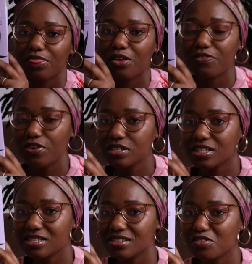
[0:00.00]

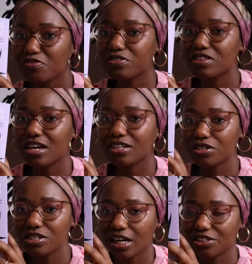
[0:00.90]
The
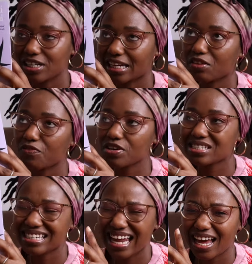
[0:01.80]
introduction, like the
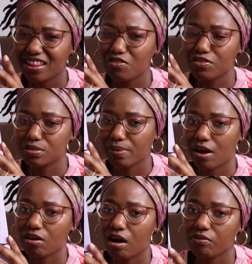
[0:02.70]
first line, the first
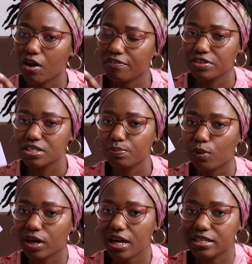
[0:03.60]
paragraph of this
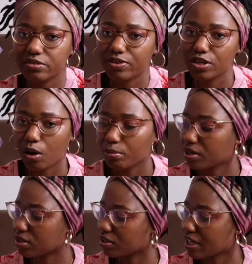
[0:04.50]
book is
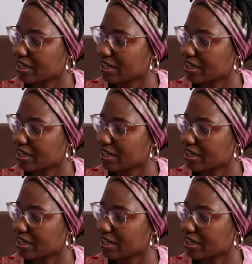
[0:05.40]
phenomenal.